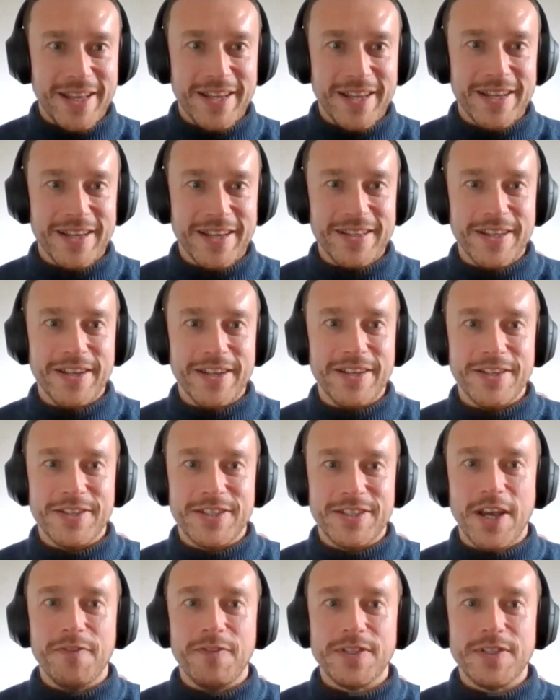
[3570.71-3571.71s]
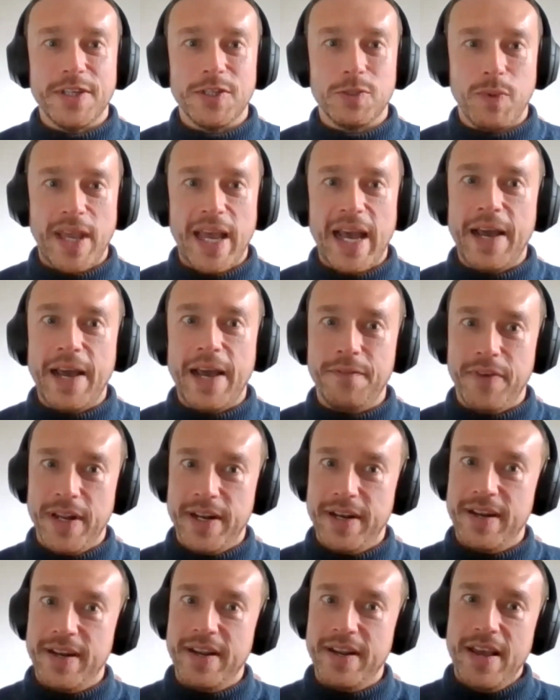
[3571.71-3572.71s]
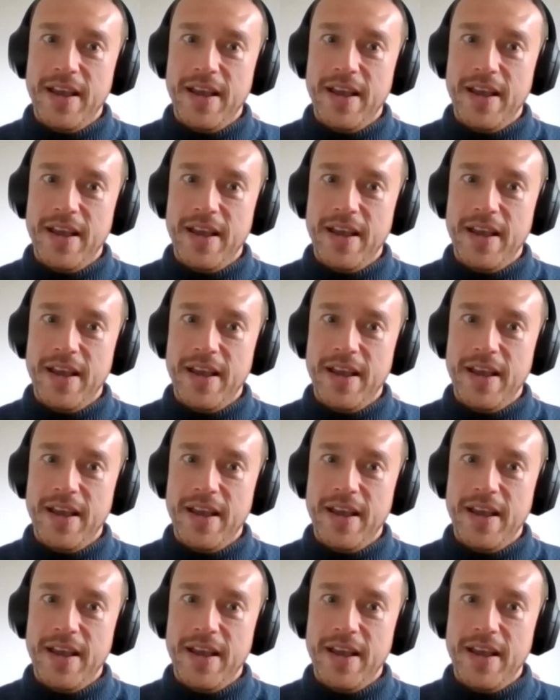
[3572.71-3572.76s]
the services we have, and